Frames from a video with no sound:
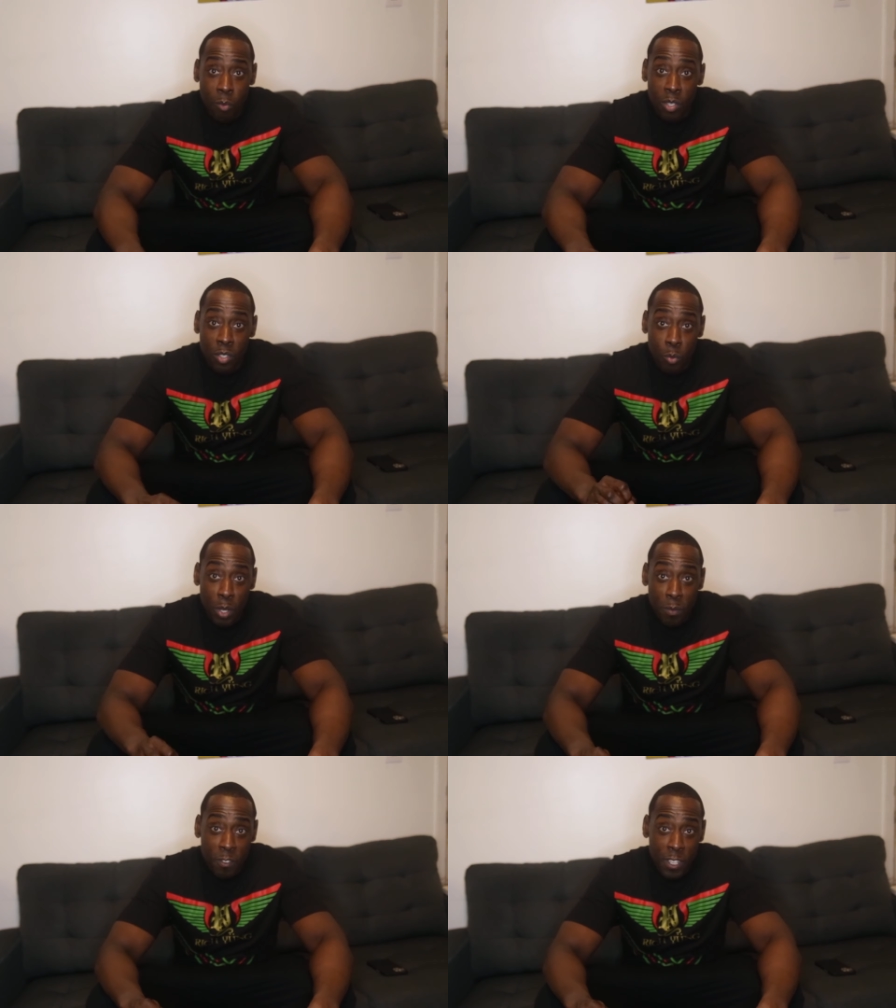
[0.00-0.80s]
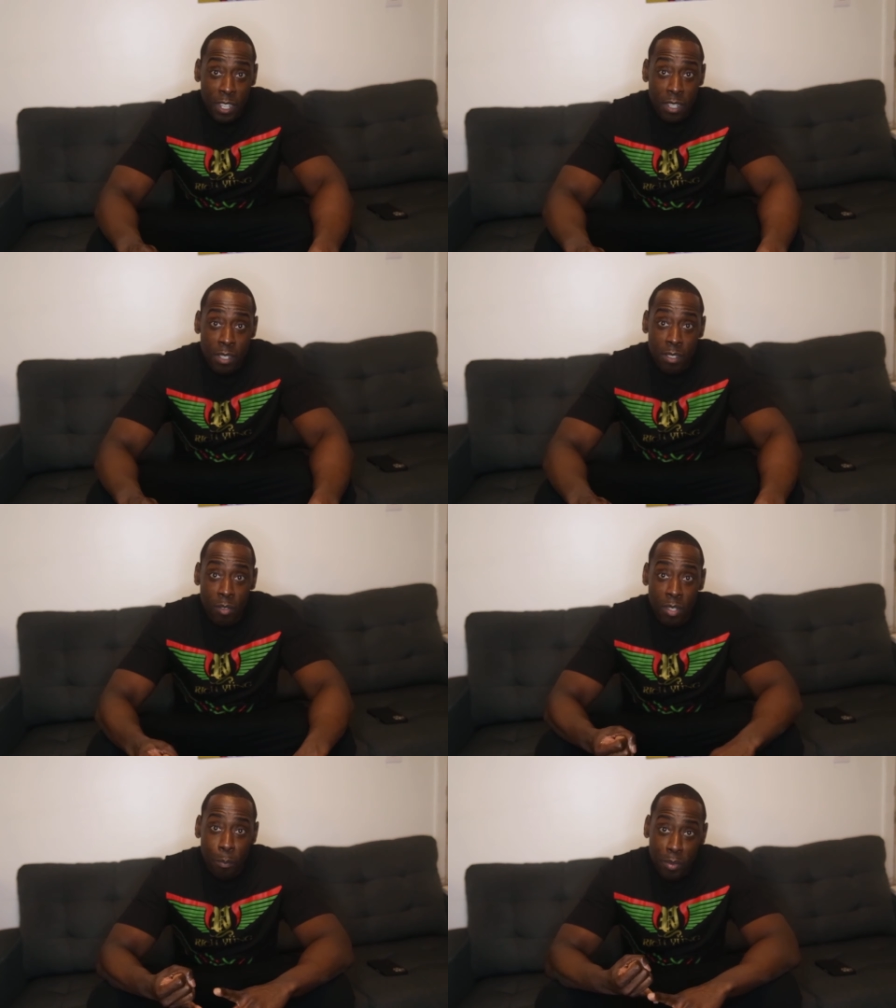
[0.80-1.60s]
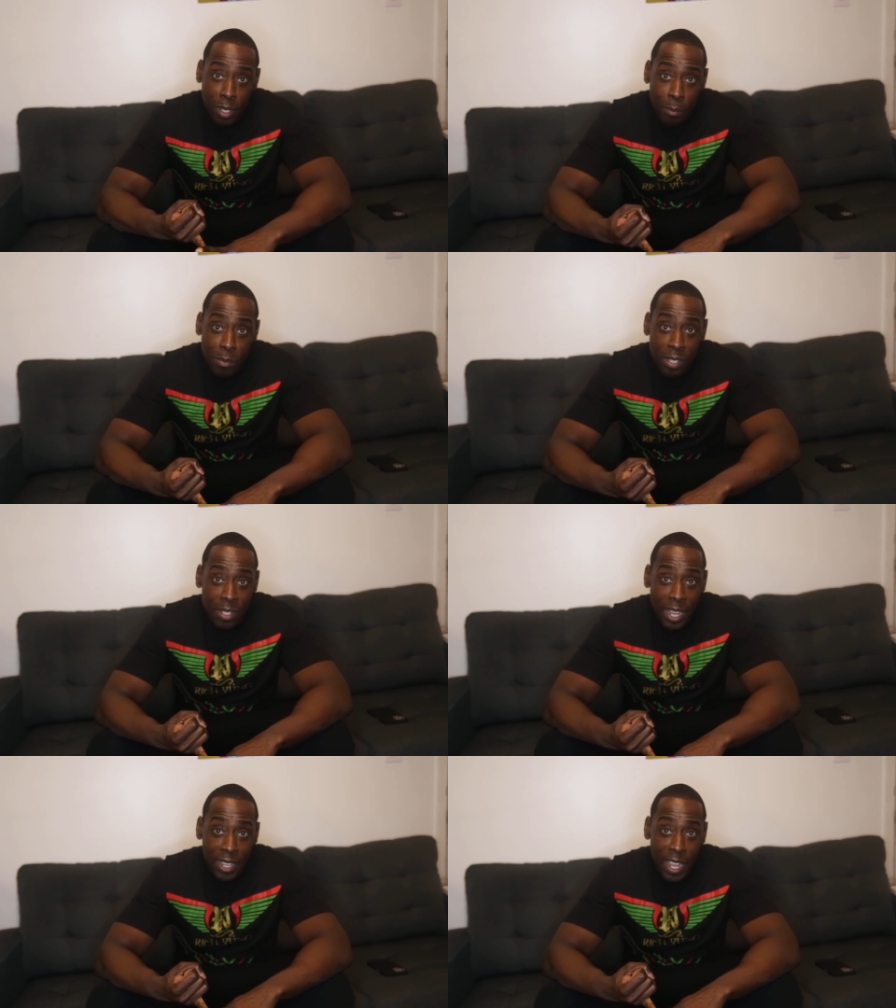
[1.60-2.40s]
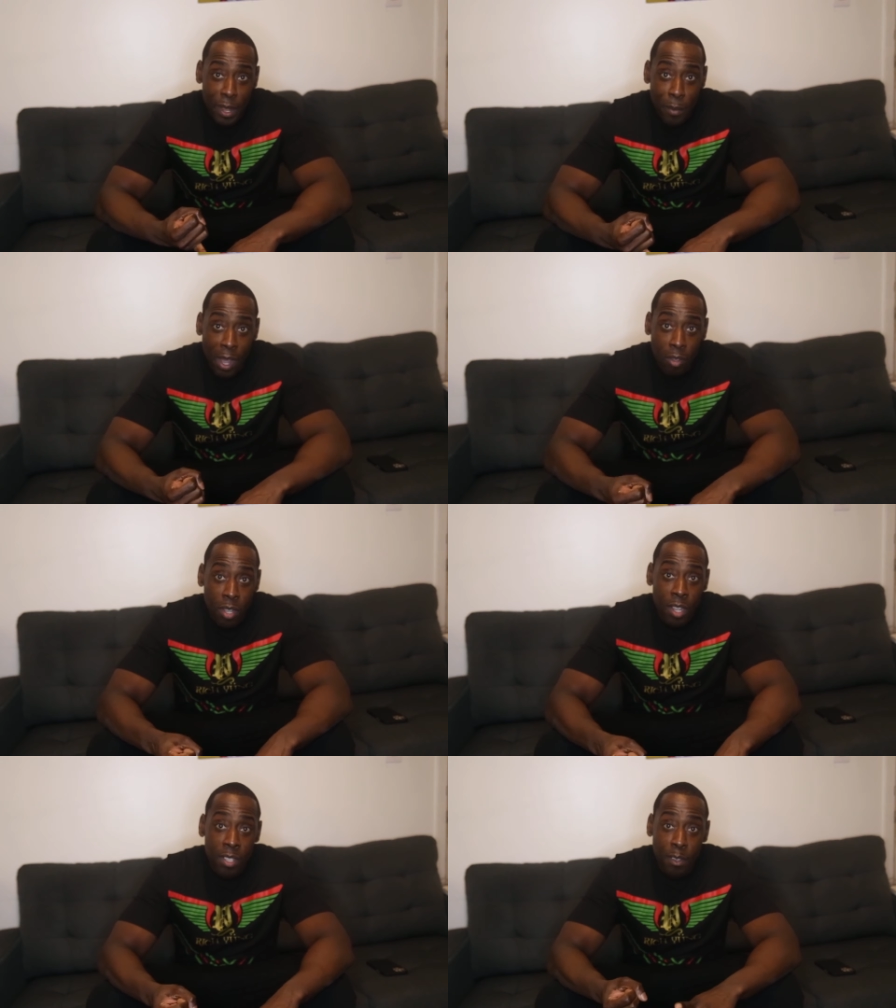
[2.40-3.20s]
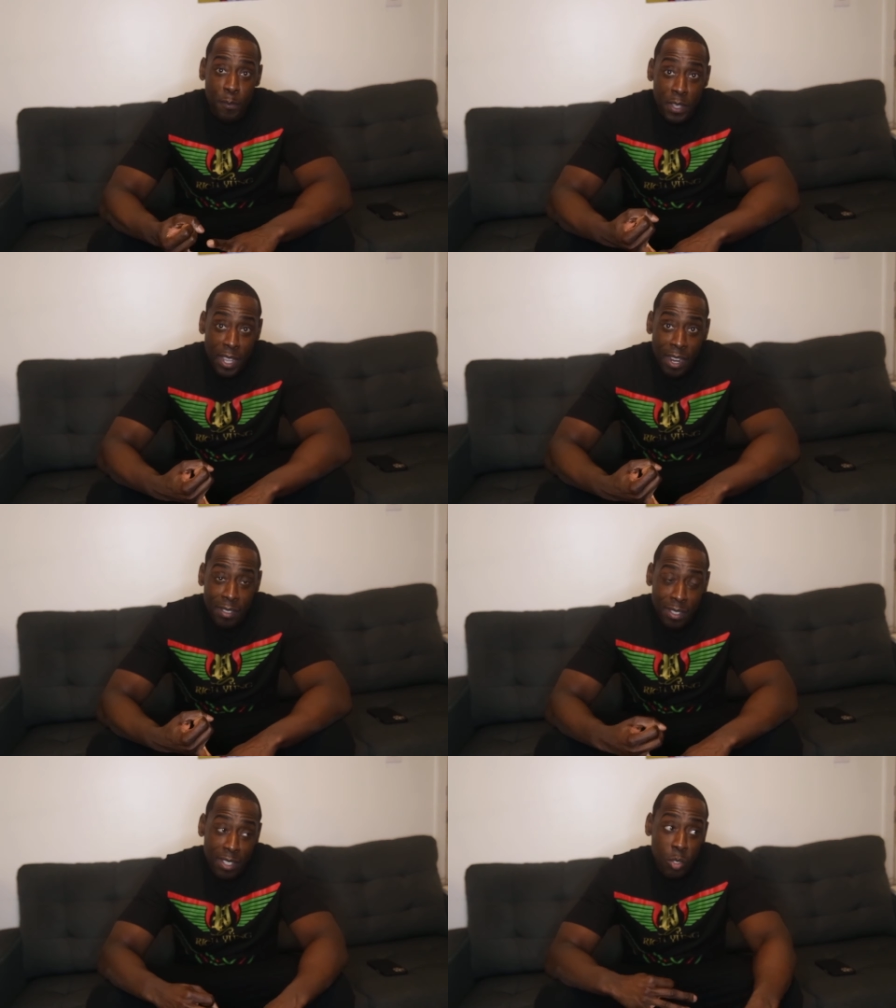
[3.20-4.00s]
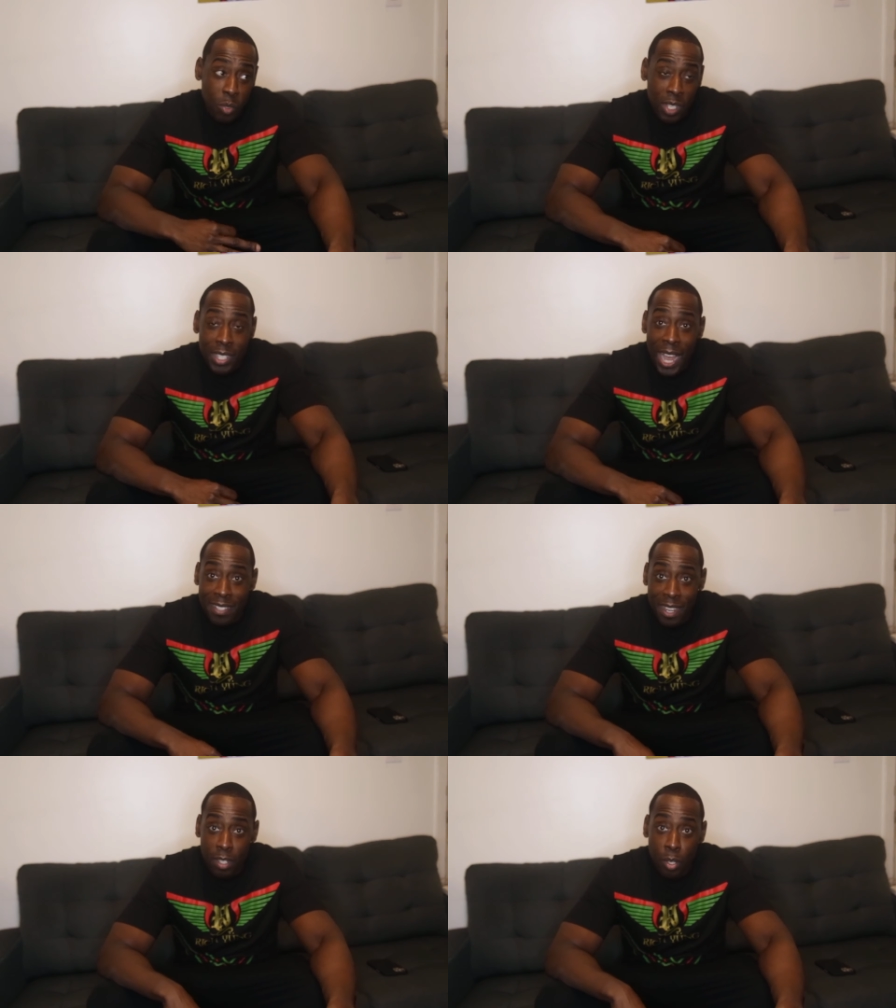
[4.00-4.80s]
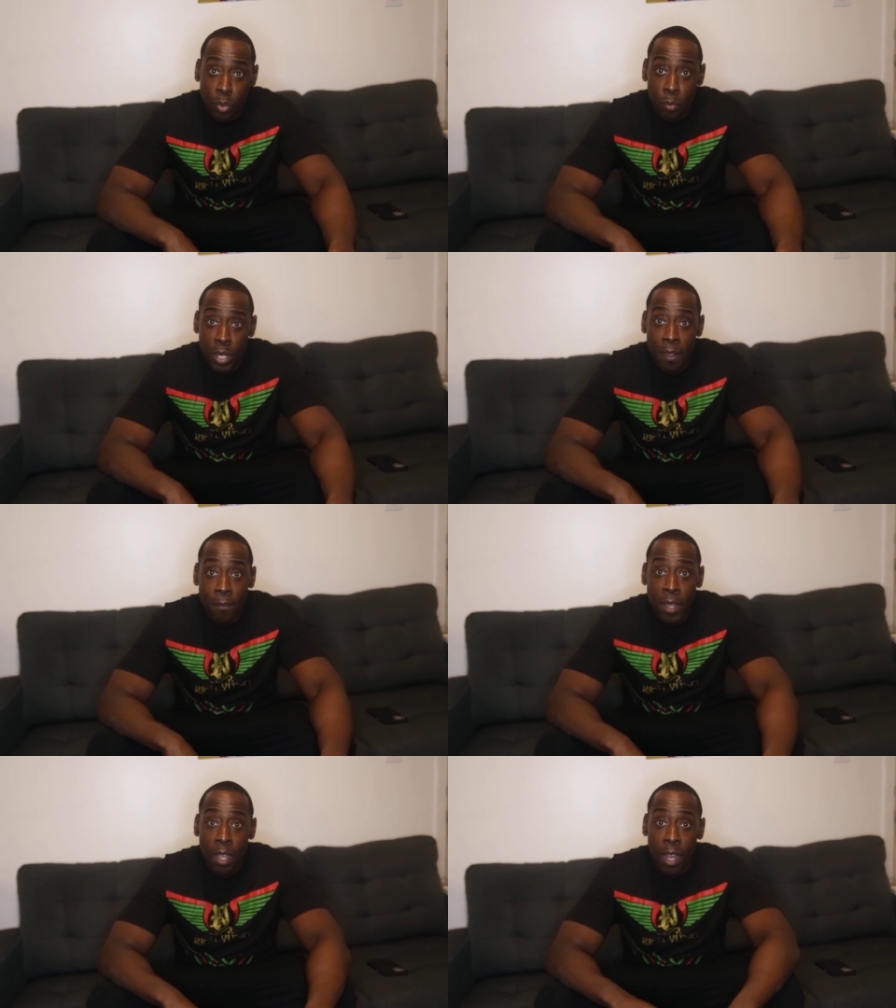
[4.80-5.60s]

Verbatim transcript: There was 3 sneakers. There were the plums that came out, the veneers, and this was the last out of the 3.